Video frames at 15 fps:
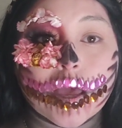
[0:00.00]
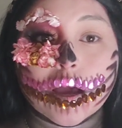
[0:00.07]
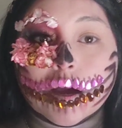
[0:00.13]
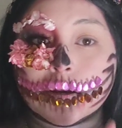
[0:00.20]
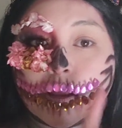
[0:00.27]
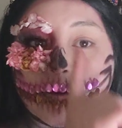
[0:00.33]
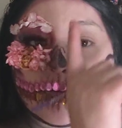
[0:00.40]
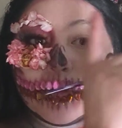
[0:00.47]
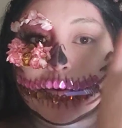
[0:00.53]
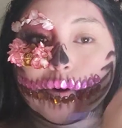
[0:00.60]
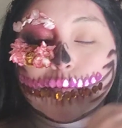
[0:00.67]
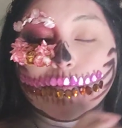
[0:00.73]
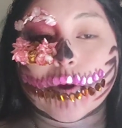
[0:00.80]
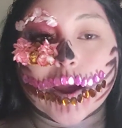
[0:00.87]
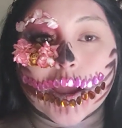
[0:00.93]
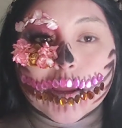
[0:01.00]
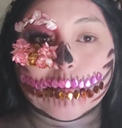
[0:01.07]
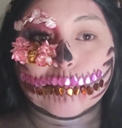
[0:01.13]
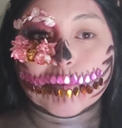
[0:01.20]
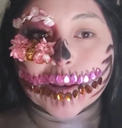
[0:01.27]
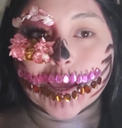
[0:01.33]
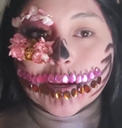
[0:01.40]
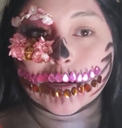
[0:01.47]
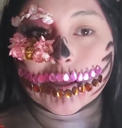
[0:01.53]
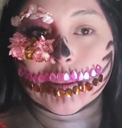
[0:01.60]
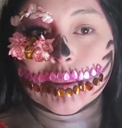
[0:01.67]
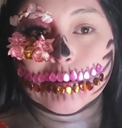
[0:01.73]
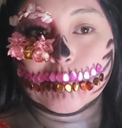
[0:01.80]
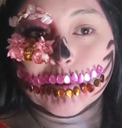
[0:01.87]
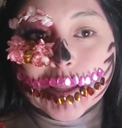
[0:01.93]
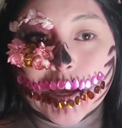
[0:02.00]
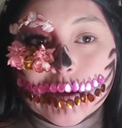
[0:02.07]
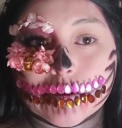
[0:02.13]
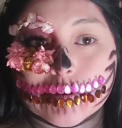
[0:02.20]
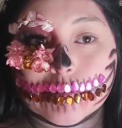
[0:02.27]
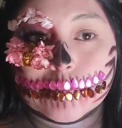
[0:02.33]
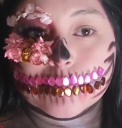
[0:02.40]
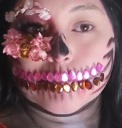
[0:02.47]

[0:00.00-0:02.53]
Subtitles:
on everywhere where I applied the black.